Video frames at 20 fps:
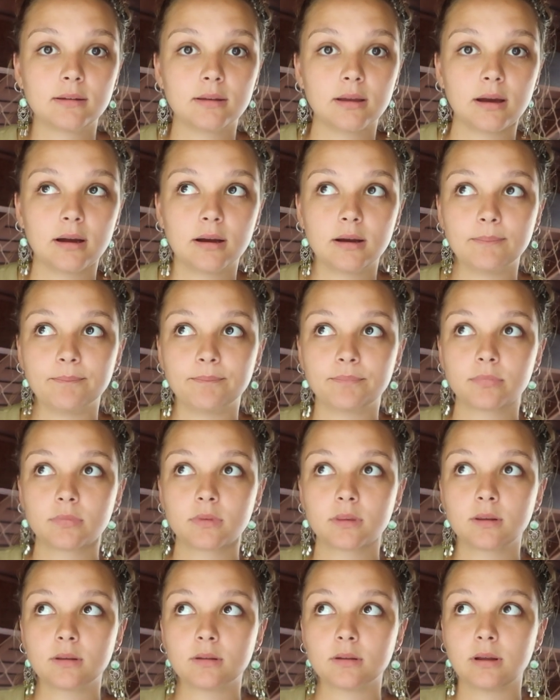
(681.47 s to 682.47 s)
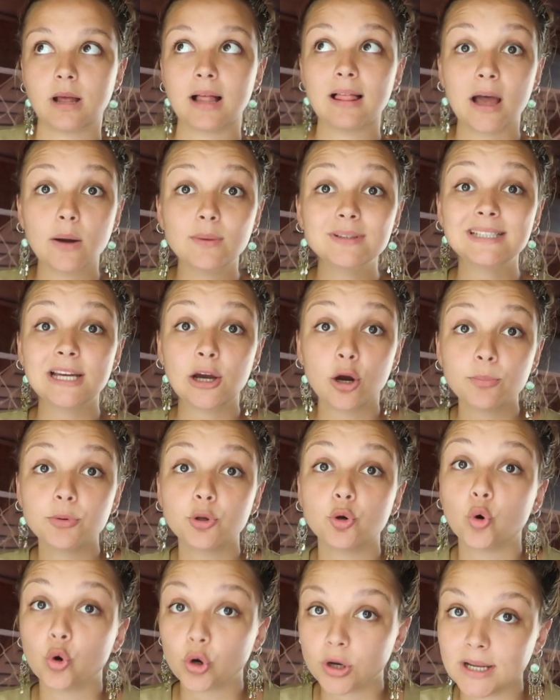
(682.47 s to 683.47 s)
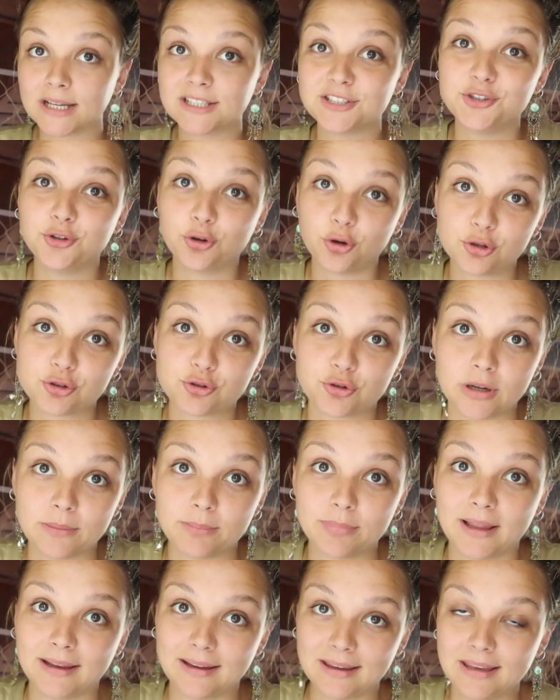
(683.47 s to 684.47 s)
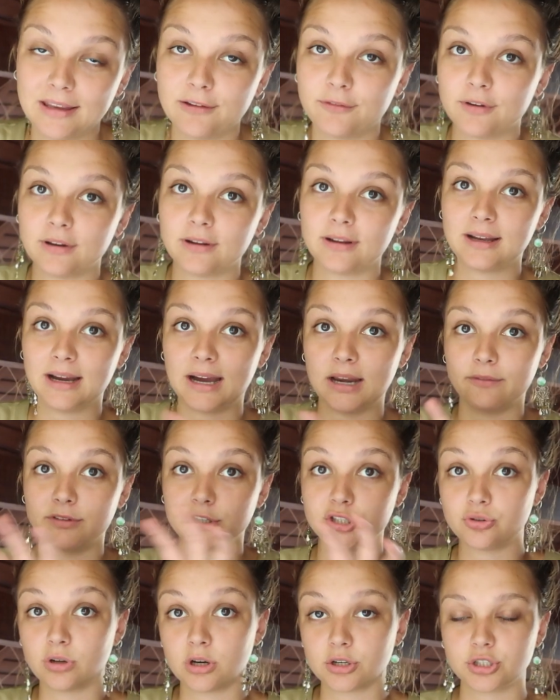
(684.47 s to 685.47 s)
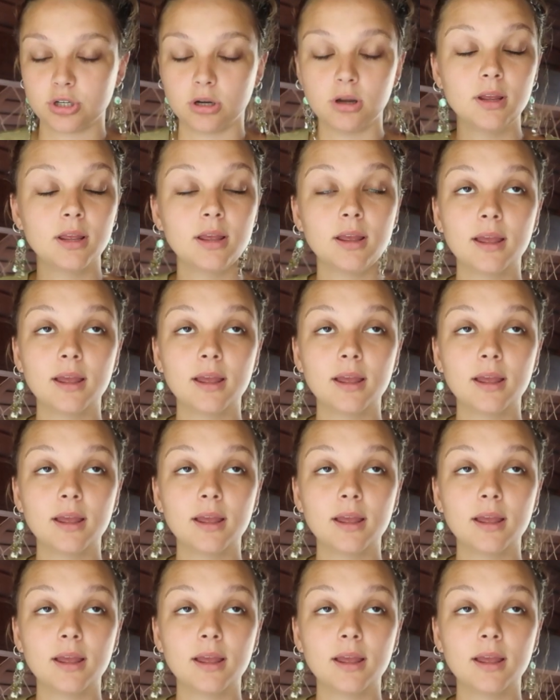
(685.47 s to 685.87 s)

allow it to help you organize your trip, like give it a kind of a structure.